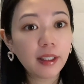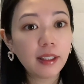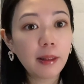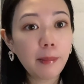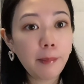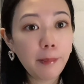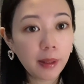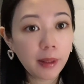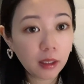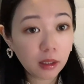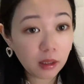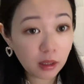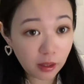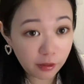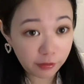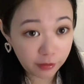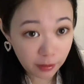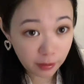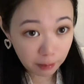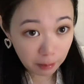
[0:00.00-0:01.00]
in the middle
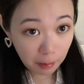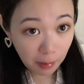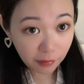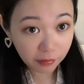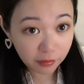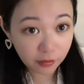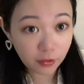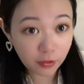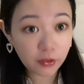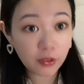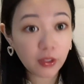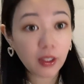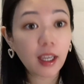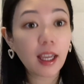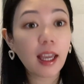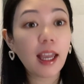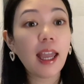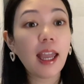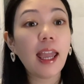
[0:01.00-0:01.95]
of the month